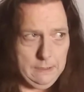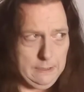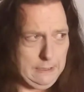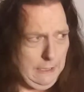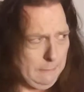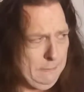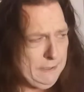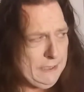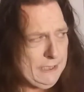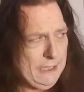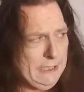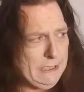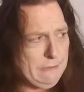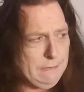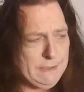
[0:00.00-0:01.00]
Common
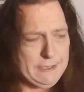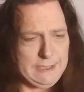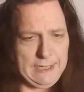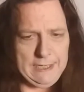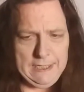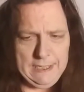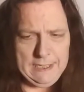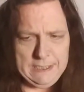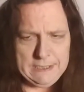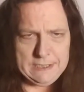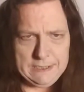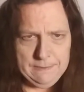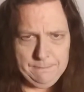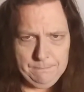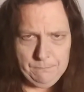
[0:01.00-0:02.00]
sense would say
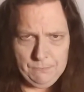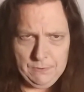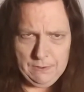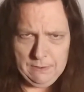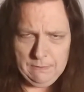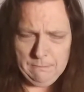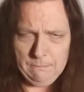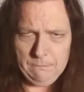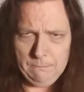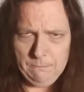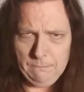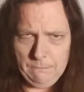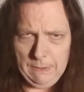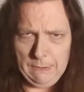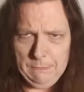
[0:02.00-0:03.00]
is,
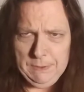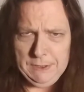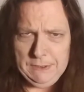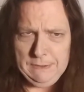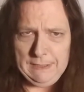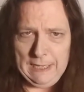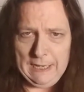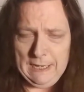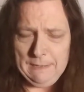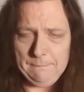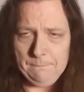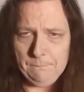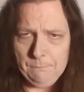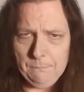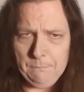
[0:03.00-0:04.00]
why don't we do
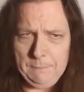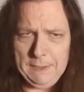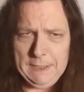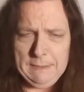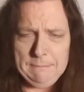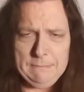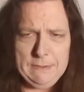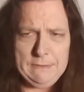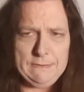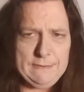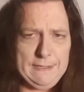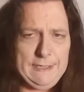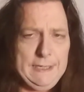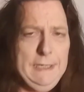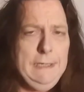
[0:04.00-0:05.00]
that? Make it
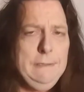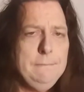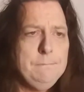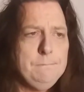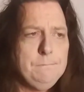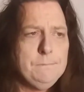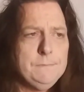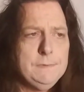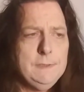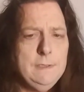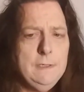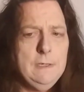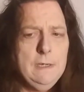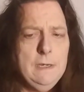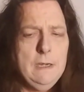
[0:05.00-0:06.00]
monthly.
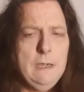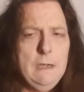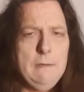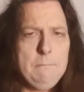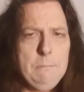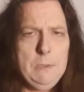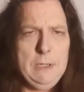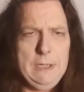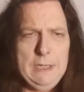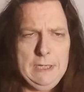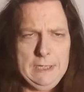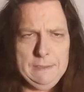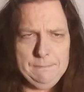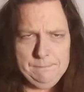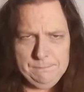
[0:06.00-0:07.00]

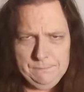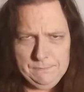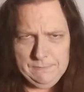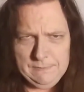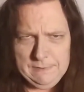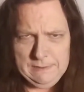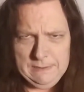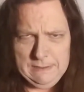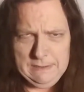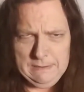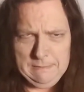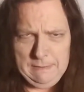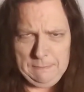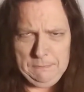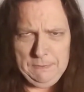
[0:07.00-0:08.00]
But
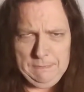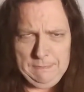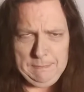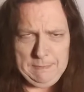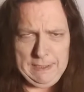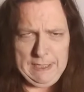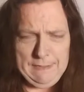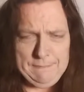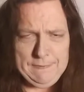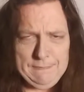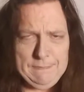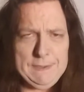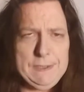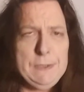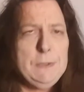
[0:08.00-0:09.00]
maybe might have
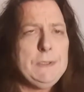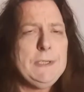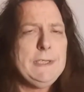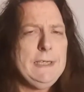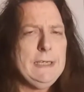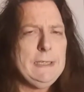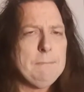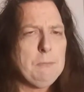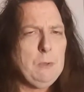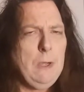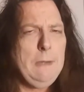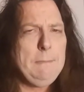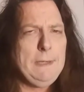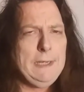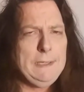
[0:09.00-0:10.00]
to reduce the
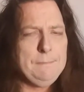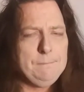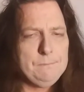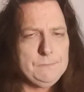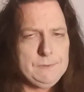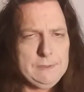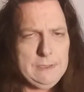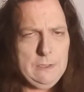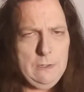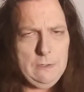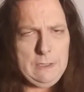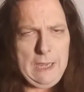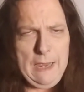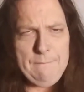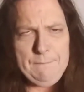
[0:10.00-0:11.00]
unemployment to
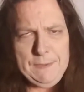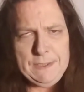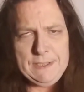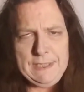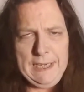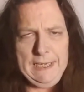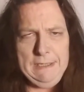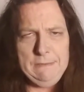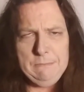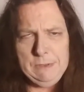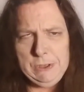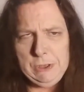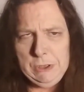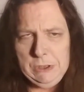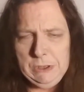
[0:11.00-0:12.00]
compensate,
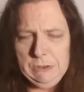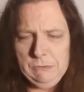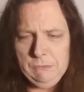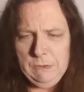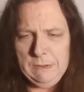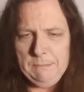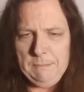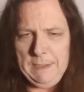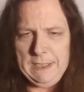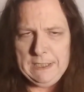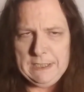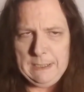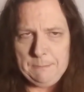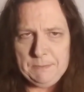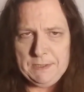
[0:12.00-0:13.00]
which would make
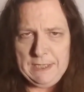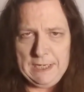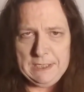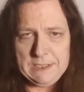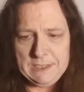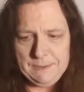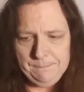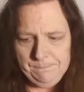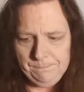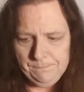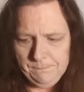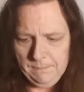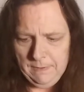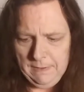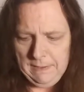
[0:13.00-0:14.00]
some sense.
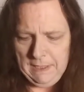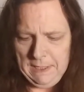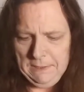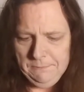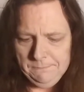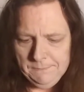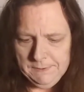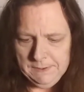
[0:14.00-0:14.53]
Okay.